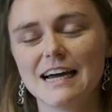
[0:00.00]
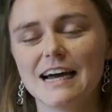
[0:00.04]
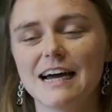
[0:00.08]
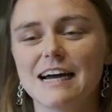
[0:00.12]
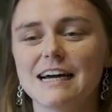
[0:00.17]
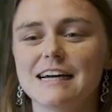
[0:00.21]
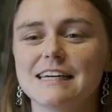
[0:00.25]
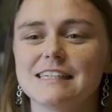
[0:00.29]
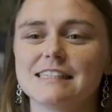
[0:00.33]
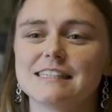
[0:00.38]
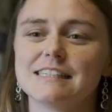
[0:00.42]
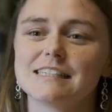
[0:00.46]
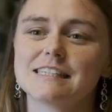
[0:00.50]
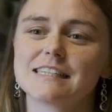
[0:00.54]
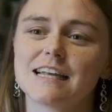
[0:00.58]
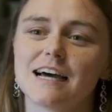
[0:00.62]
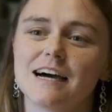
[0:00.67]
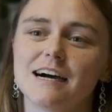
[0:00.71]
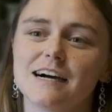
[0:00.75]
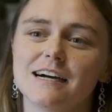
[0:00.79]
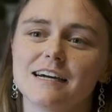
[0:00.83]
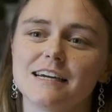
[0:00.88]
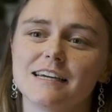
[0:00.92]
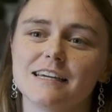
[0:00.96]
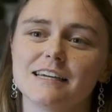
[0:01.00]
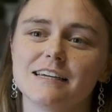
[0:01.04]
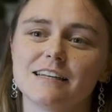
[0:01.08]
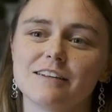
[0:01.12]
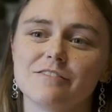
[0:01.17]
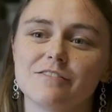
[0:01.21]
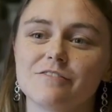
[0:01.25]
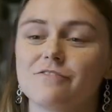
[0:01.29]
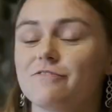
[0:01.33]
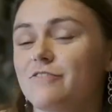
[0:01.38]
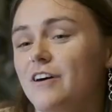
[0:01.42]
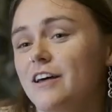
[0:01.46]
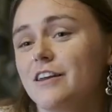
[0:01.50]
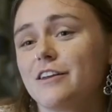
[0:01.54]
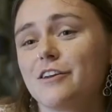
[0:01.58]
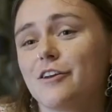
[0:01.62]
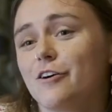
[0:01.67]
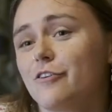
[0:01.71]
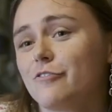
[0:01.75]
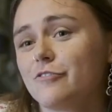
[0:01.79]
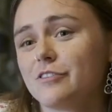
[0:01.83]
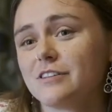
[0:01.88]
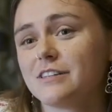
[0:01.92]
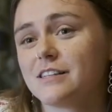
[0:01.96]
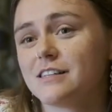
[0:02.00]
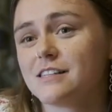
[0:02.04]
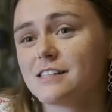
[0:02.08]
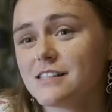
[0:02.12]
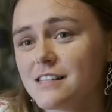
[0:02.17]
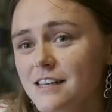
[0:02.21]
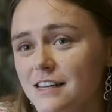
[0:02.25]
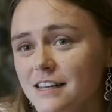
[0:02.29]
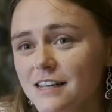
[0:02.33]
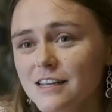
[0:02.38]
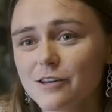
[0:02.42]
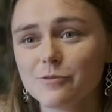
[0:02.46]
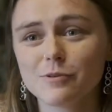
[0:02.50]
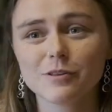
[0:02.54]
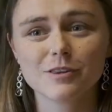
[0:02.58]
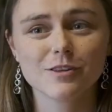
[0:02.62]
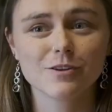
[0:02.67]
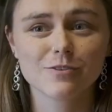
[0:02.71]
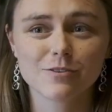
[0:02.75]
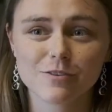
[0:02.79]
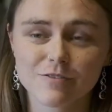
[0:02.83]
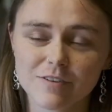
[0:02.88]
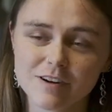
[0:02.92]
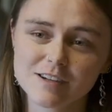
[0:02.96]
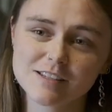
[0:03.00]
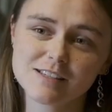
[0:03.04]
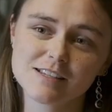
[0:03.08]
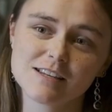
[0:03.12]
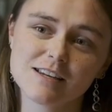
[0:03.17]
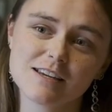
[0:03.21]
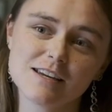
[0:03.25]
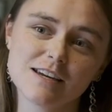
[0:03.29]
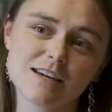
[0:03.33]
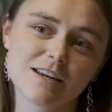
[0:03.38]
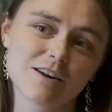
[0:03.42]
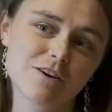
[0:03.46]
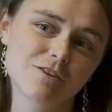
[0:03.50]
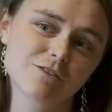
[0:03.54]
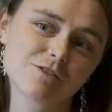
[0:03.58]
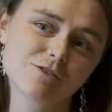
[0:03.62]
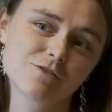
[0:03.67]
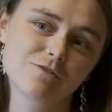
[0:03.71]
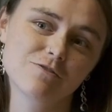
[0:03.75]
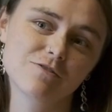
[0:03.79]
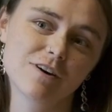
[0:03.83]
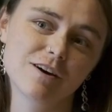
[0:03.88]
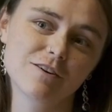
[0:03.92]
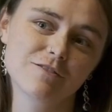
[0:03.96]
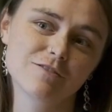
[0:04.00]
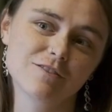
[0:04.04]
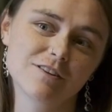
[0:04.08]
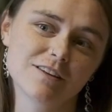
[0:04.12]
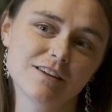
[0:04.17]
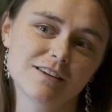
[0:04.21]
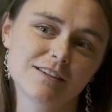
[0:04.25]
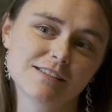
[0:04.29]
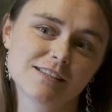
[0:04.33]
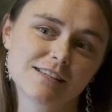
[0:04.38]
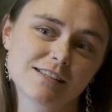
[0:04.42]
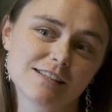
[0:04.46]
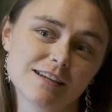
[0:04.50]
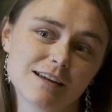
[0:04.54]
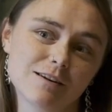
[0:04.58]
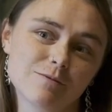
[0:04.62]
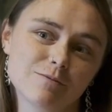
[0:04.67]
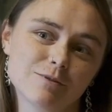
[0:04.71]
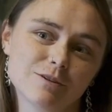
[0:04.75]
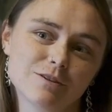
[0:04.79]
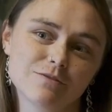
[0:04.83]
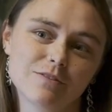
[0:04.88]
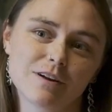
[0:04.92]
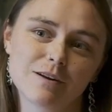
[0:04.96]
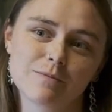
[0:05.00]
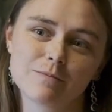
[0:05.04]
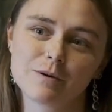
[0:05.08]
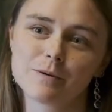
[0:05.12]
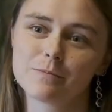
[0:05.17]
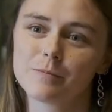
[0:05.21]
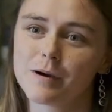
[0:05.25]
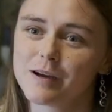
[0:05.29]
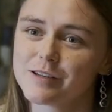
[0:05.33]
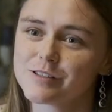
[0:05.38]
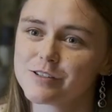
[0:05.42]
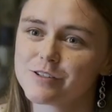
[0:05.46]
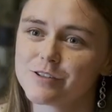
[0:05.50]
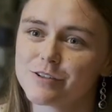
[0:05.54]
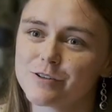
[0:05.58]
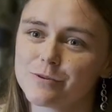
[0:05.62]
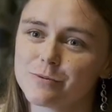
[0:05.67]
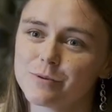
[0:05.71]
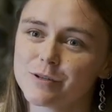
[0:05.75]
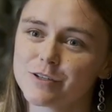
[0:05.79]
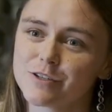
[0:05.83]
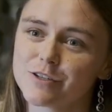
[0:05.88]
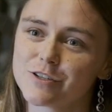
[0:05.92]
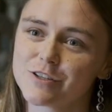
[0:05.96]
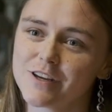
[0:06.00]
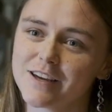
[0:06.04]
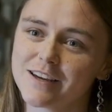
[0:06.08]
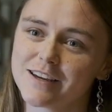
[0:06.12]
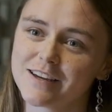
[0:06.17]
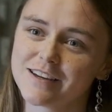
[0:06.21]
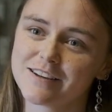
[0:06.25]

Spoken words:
And I fell in love with the city, with the university, and also found the Sustainable Development Master, which